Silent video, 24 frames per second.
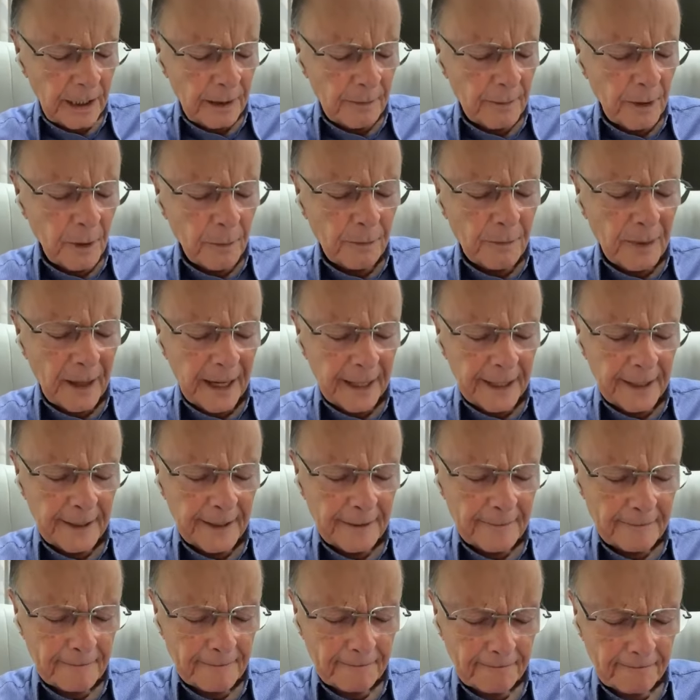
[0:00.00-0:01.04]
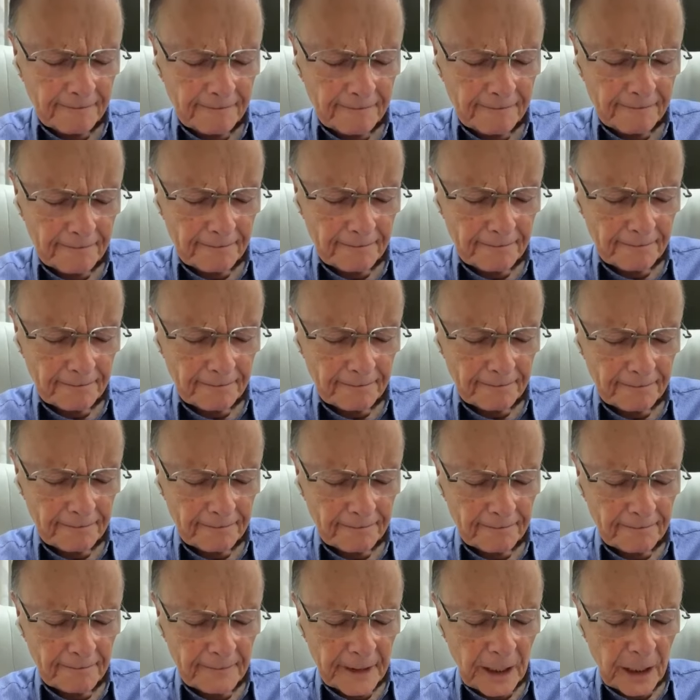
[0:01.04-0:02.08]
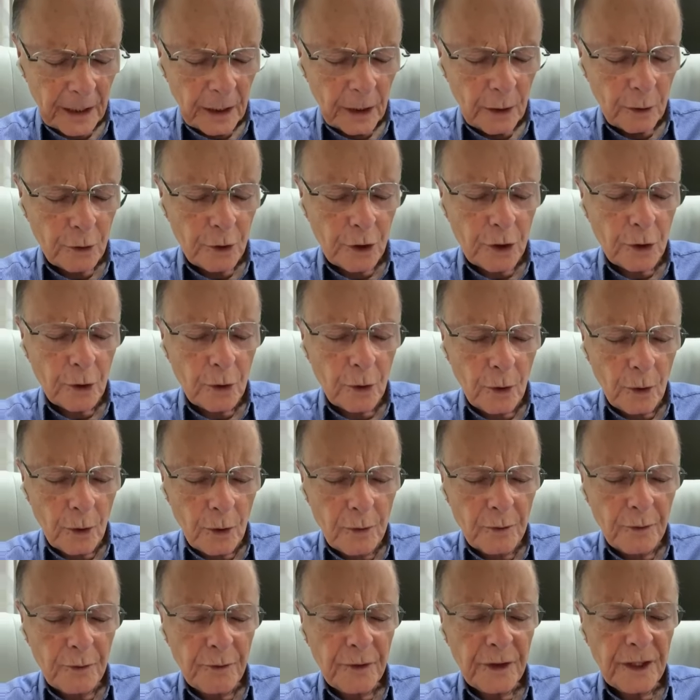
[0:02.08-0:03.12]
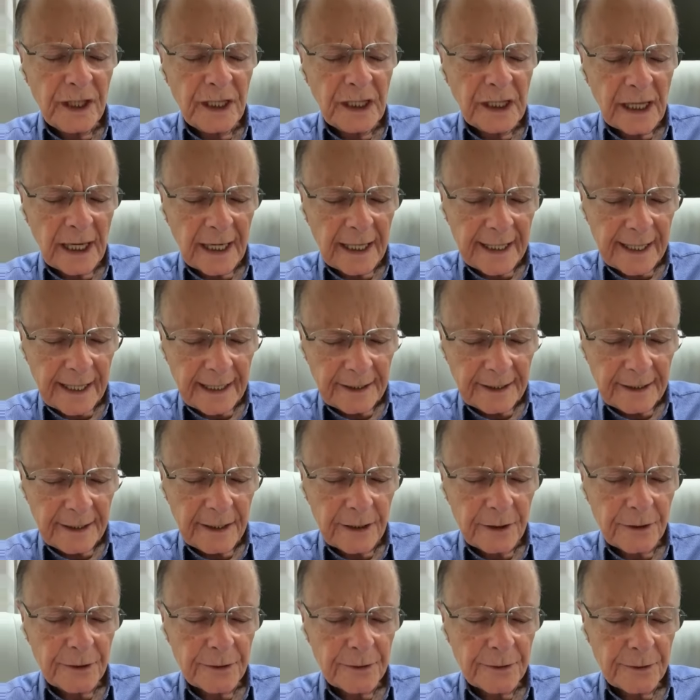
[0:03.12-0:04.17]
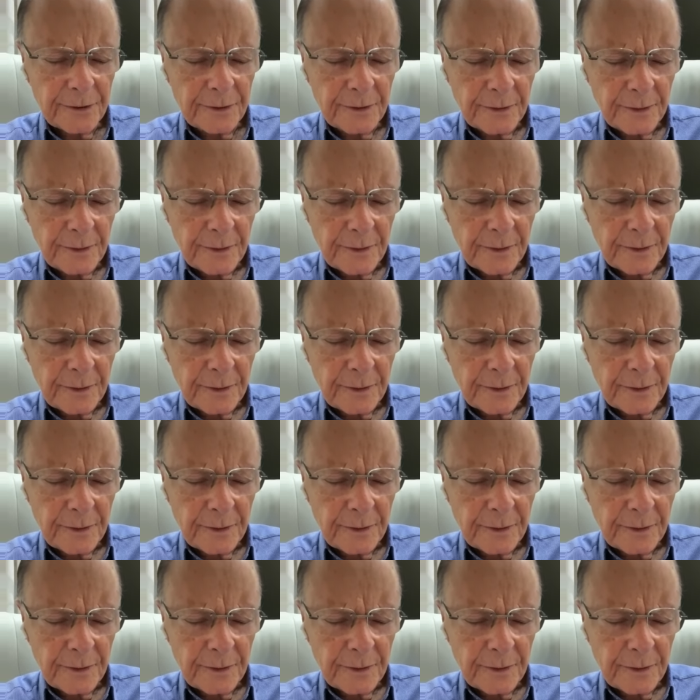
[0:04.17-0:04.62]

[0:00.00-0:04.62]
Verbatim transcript: My Father, I praise and thank you